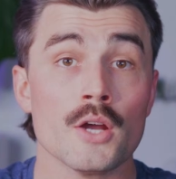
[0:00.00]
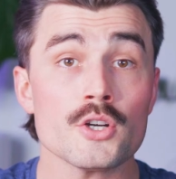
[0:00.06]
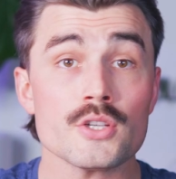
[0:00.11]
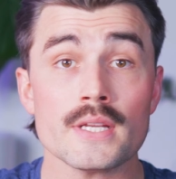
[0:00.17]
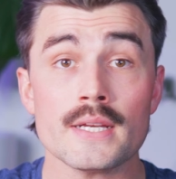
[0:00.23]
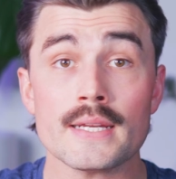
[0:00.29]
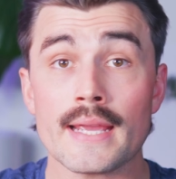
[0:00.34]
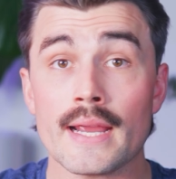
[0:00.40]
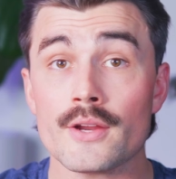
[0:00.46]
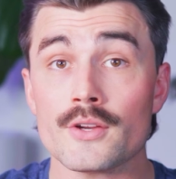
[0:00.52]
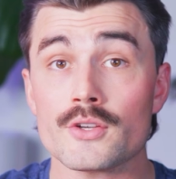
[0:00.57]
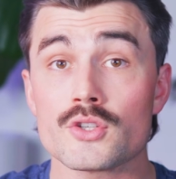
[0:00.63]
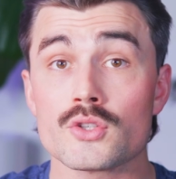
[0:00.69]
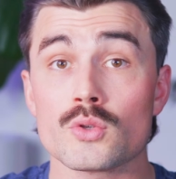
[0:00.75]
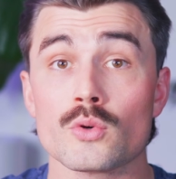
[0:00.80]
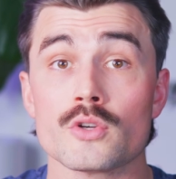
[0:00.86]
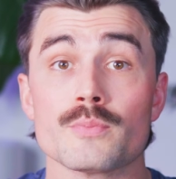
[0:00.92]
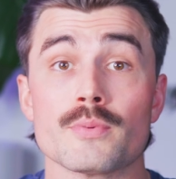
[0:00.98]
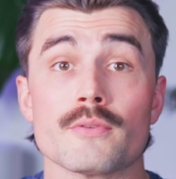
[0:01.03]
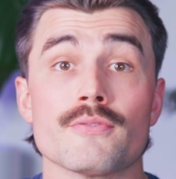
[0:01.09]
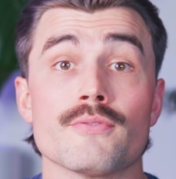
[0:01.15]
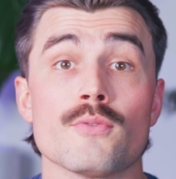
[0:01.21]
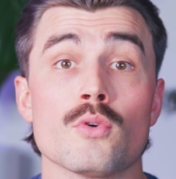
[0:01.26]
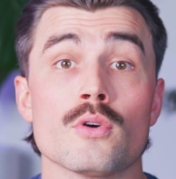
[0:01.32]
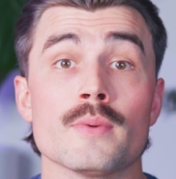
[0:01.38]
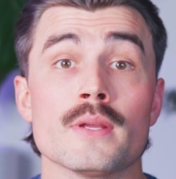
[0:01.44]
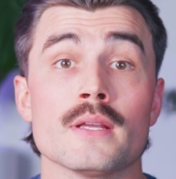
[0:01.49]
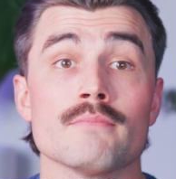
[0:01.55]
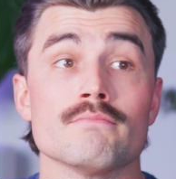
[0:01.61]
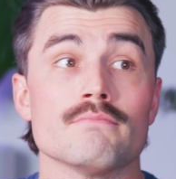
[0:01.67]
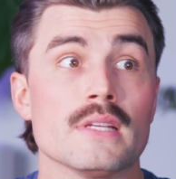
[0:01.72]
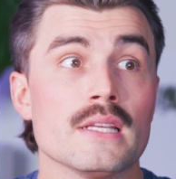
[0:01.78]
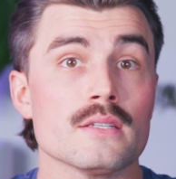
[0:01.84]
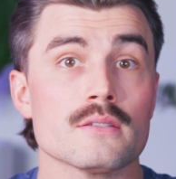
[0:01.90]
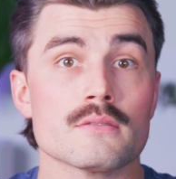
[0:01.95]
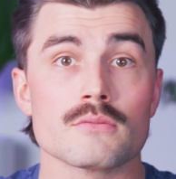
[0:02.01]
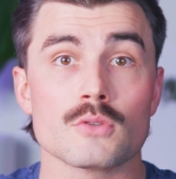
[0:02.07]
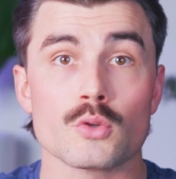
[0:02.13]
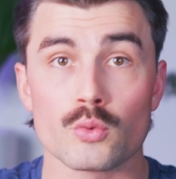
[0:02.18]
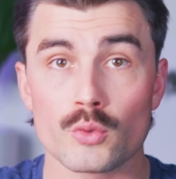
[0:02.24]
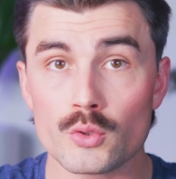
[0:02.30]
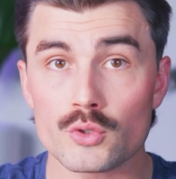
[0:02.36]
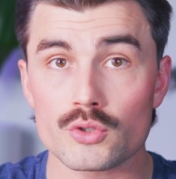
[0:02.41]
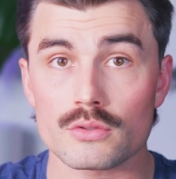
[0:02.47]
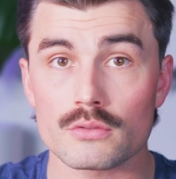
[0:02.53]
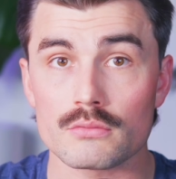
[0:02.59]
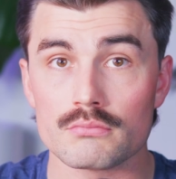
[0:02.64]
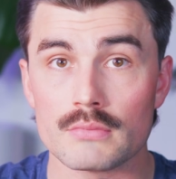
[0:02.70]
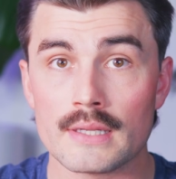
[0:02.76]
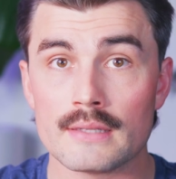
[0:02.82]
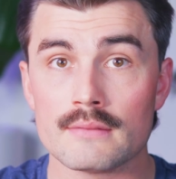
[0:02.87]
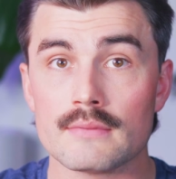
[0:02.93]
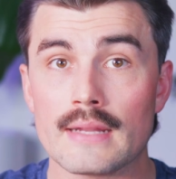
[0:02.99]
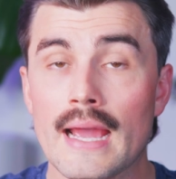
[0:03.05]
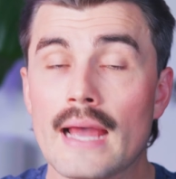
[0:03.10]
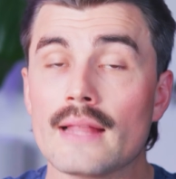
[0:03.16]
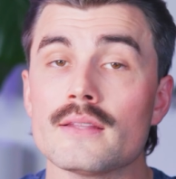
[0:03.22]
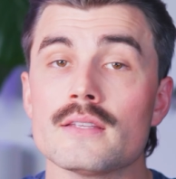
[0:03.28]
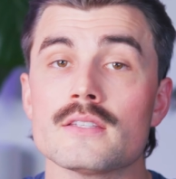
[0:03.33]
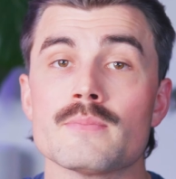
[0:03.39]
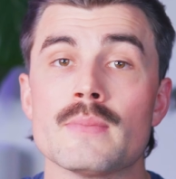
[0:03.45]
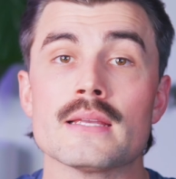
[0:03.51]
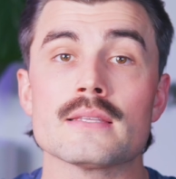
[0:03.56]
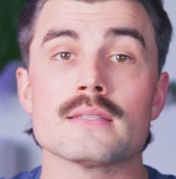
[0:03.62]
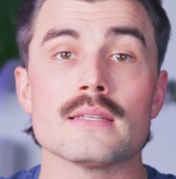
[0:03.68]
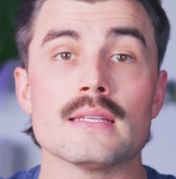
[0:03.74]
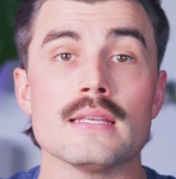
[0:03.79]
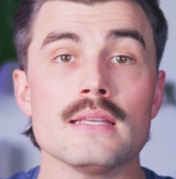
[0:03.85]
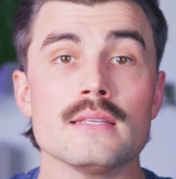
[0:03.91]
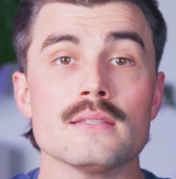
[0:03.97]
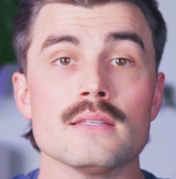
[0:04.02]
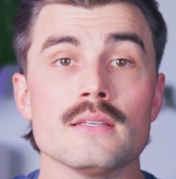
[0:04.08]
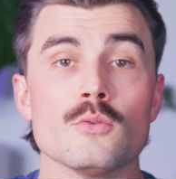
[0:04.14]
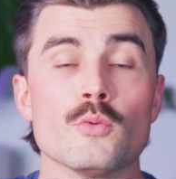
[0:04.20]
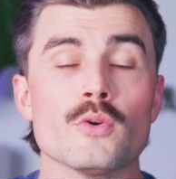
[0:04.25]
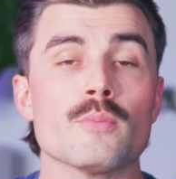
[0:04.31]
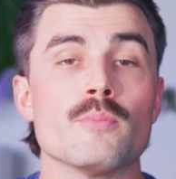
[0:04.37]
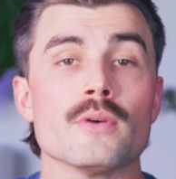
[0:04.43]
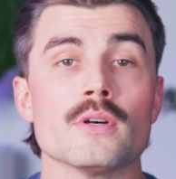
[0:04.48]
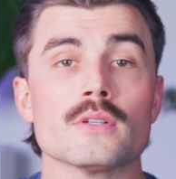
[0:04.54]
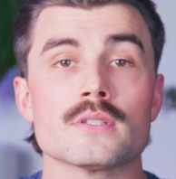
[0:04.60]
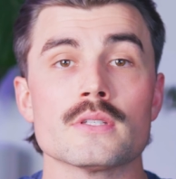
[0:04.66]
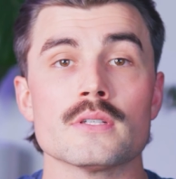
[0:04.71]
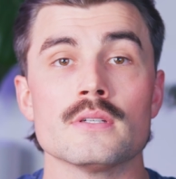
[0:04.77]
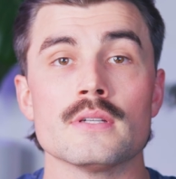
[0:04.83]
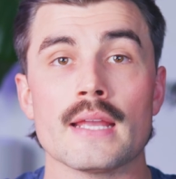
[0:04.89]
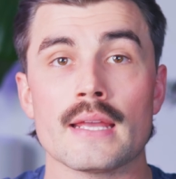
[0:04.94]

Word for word: Understanding how your store is performing is crucial, and Atlas makes it easy with built-in